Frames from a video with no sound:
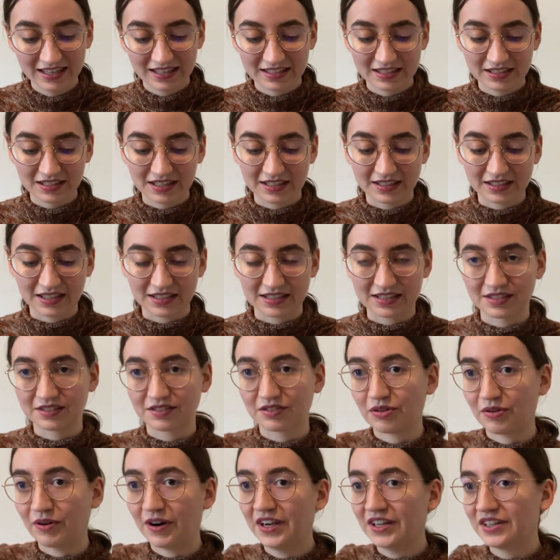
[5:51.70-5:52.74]
it doesn't
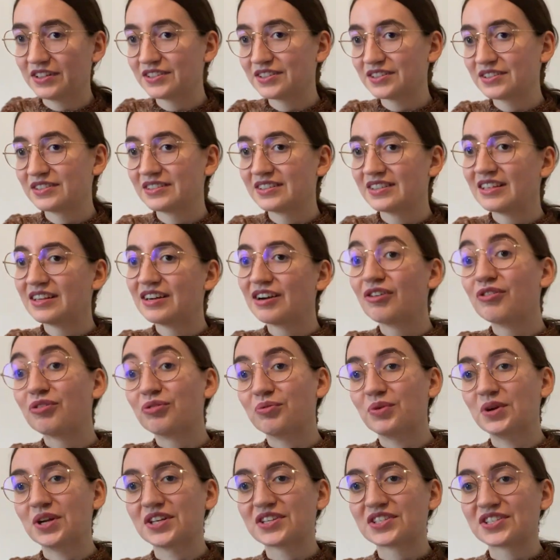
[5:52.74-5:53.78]
quite
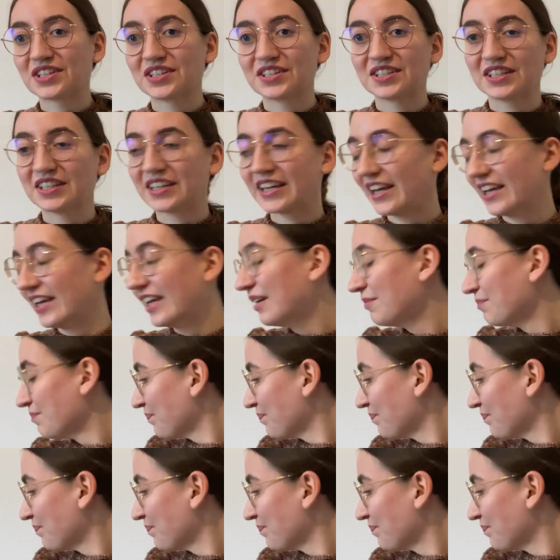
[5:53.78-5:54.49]
reach a decay.